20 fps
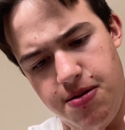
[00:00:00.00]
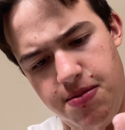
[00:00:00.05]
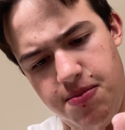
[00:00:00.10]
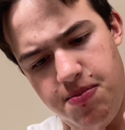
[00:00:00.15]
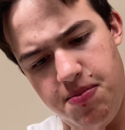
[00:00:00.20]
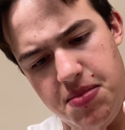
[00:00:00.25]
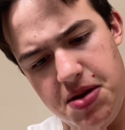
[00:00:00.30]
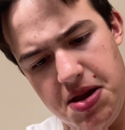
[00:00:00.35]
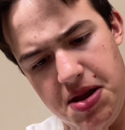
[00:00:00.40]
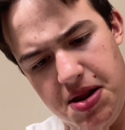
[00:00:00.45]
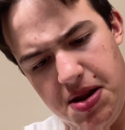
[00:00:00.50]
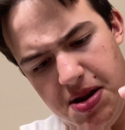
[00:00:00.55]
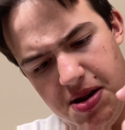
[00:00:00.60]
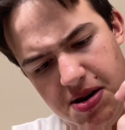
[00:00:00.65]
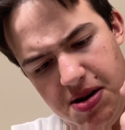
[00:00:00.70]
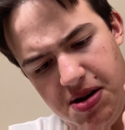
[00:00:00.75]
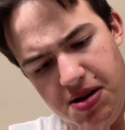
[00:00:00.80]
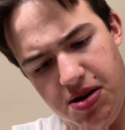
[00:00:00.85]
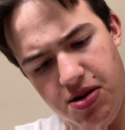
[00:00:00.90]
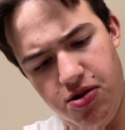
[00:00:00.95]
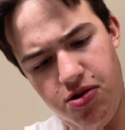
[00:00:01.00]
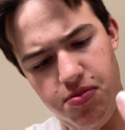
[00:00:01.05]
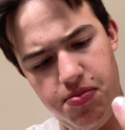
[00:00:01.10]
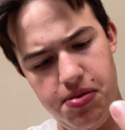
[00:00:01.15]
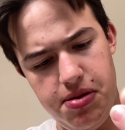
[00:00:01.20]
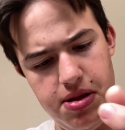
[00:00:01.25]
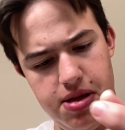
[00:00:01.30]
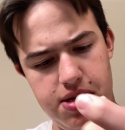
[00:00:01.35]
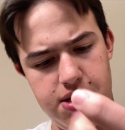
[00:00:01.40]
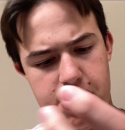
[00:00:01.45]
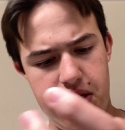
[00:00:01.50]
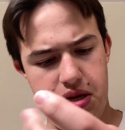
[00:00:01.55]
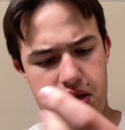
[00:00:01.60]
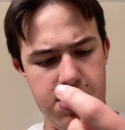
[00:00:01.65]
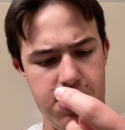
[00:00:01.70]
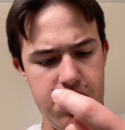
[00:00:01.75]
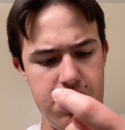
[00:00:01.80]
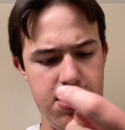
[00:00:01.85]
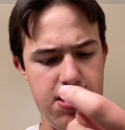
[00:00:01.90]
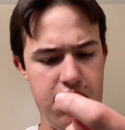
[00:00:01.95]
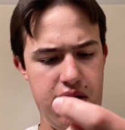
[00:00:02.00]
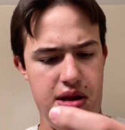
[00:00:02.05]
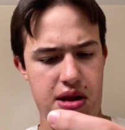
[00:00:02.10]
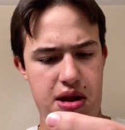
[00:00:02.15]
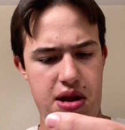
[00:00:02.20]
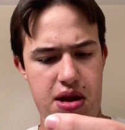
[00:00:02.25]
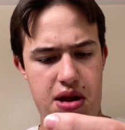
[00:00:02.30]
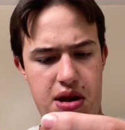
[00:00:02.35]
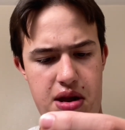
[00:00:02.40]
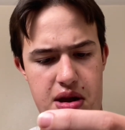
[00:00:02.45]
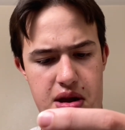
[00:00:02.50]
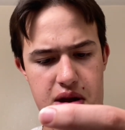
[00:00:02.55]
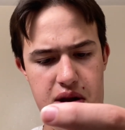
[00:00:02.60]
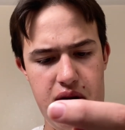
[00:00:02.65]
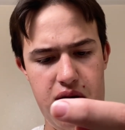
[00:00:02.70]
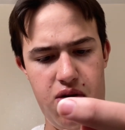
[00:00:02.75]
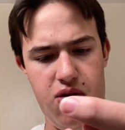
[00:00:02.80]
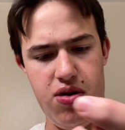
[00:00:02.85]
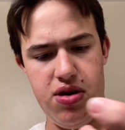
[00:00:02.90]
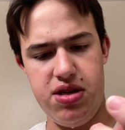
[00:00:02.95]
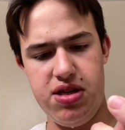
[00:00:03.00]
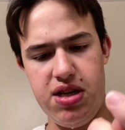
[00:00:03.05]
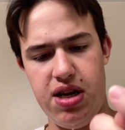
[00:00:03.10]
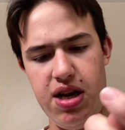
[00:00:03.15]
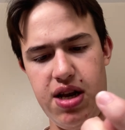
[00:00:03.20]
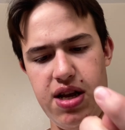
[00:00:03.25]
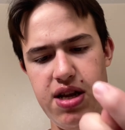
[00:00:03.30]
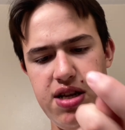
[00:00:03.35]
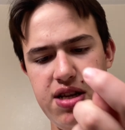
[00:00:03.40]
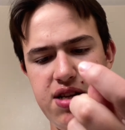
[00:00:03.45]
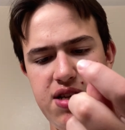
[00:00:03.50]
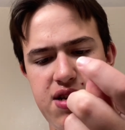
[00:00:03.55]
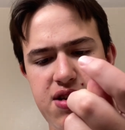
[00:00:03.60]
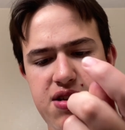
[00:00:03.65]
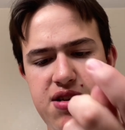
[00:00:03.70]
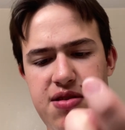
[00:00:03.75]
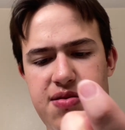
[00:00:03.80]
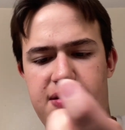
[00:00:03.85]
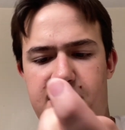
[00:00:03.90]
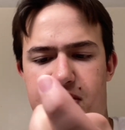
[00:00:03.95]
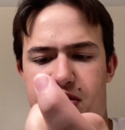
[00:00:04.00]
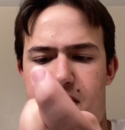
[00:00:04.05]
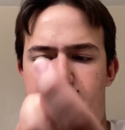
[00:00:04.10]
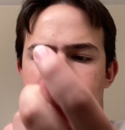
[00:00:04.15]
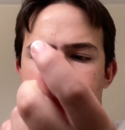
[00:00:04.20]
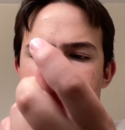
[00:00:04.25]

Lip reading: Man, trying to open this, got all crystallized or something.